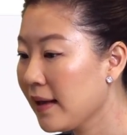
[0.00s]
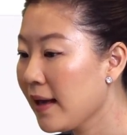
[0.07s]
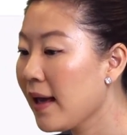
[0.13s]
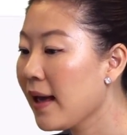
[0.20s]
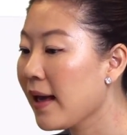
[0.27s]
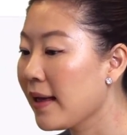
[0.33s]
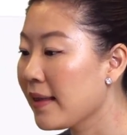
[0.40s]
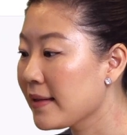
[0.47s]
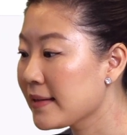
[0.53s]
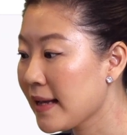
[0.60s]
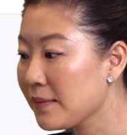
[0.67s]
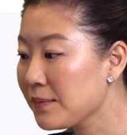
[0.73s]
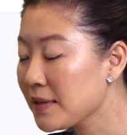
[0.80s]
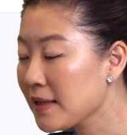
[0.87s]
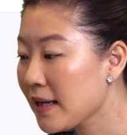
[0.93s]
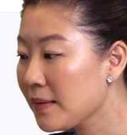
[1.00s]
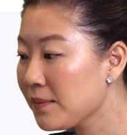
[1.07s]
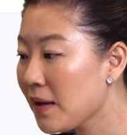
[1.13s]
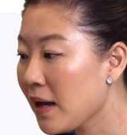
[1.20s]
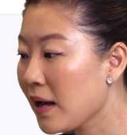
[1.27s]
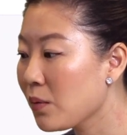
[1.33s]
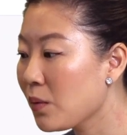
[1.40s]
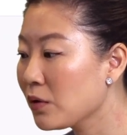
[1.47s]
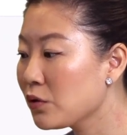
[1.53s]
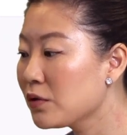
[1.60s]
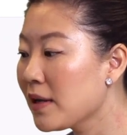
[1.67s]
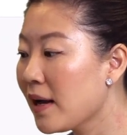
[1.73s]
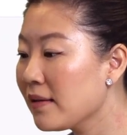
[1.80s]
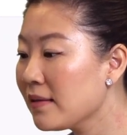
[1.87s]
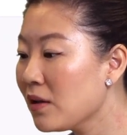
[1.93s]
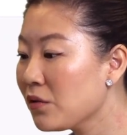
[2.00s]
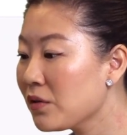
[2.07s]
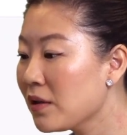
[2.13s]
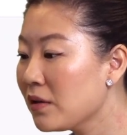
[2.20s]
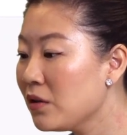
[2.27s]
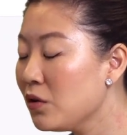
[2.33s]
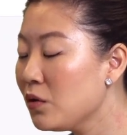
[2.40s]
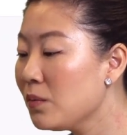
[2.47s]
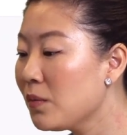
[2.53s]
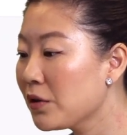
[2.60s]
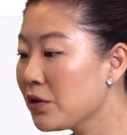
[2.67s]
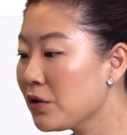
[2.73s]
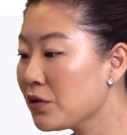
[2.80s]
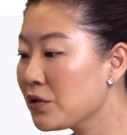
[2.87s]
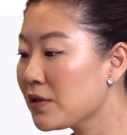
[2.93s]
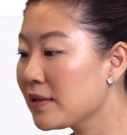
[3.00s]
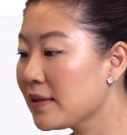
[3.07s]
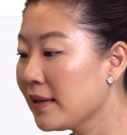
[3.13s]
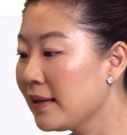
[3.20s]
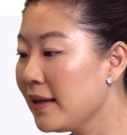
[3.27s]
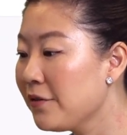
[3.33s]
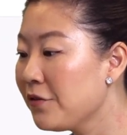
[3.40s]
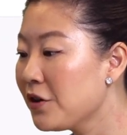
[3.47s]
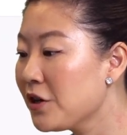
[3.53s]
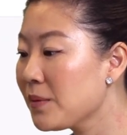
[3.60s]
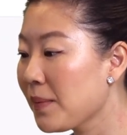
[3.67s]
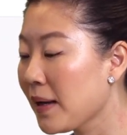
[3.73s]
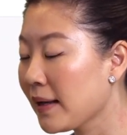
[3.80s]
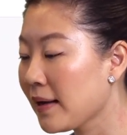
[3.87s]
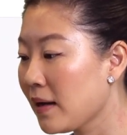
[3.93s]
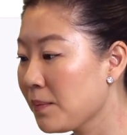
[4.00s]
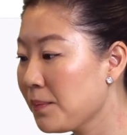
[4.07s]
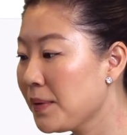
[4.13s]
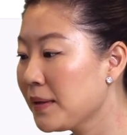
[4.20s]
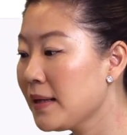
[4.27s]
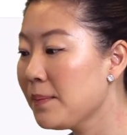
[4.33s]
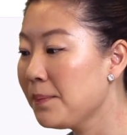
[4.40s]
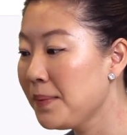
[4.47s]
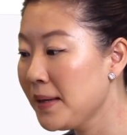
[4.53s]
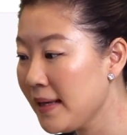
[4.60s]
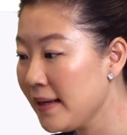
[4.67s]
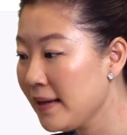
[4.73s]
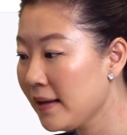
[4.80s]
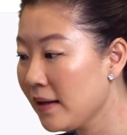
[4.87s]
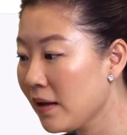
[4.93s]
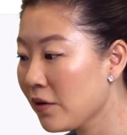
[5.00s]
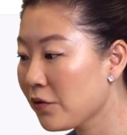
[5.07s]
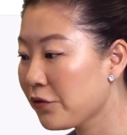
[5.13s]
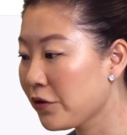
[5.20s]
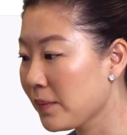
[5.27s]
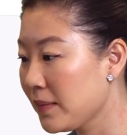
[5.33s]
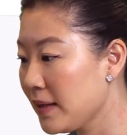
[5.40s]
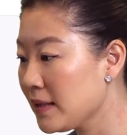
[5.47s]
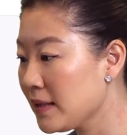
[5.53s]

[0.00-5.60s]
At the same time, I want to download the new models delivered by company B from this